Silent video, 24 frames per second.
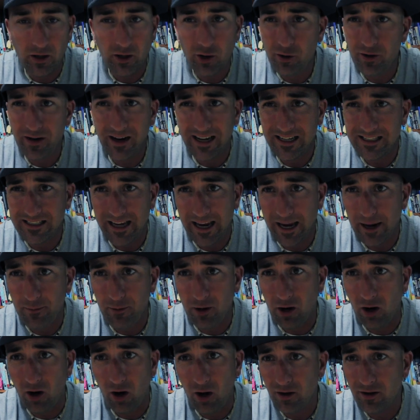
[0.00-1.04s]
You can ask
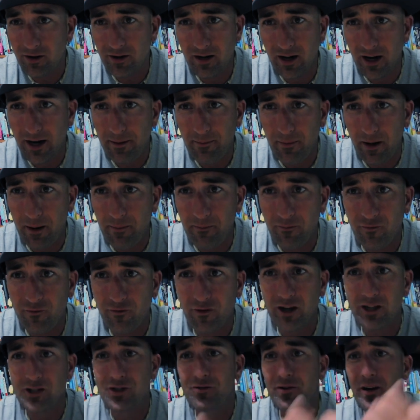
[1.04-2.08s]
Amber all the time. I'm
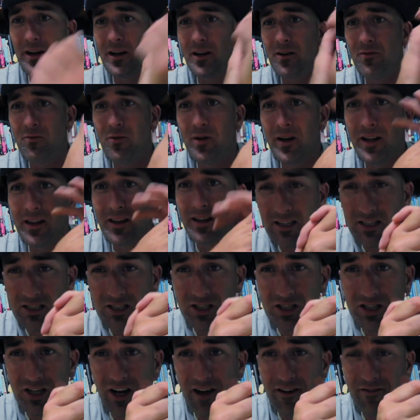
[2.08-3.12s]
frustrated with
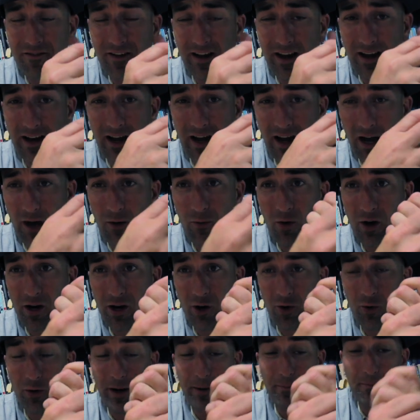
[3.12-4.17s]
stuff and I, I want
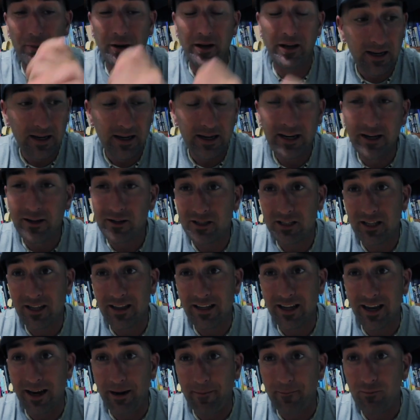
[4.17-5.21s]
to quit. But here's the
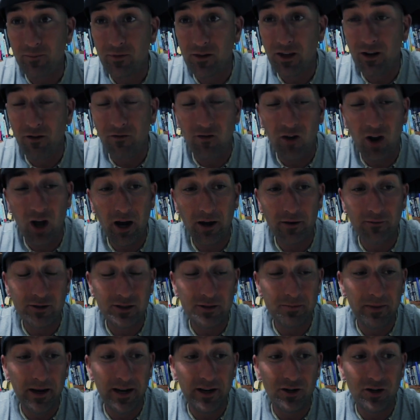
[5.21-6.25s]
thing the vlog
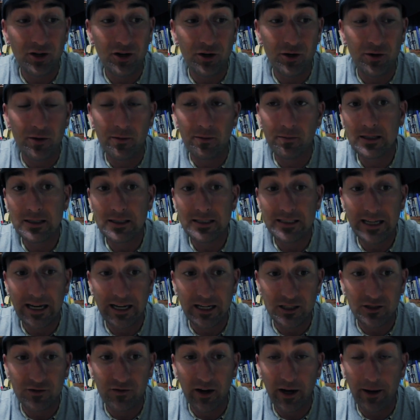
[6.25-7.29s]
was meant to
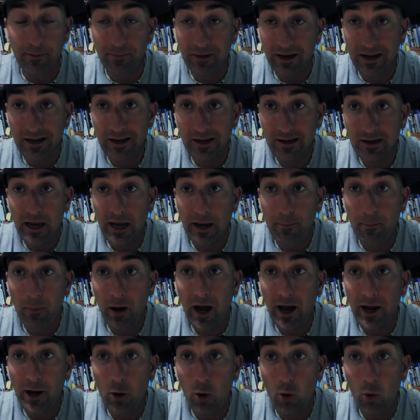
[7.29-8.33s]
satisfy me and
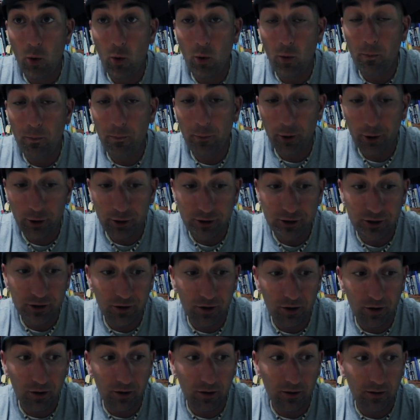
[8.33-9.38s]
my own
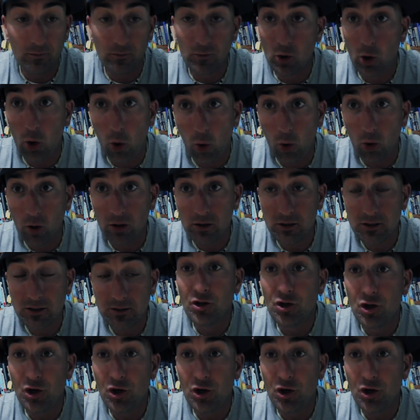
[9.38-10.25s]
personal goals.